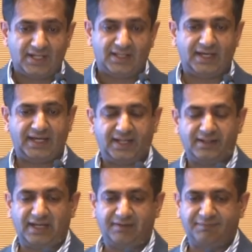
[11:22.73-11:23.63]

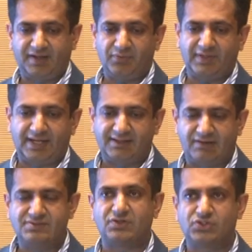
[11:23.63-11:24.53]
They feel that
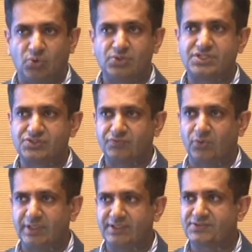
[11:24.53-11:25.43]
there's a shortage of
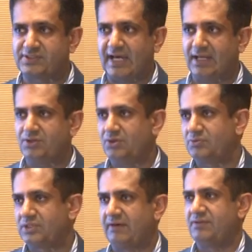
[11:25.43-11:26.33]
organs and you
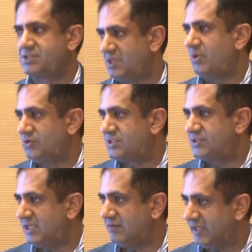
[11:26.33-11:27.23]
give it to the most
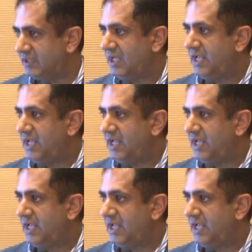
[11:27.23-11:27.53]
deserving.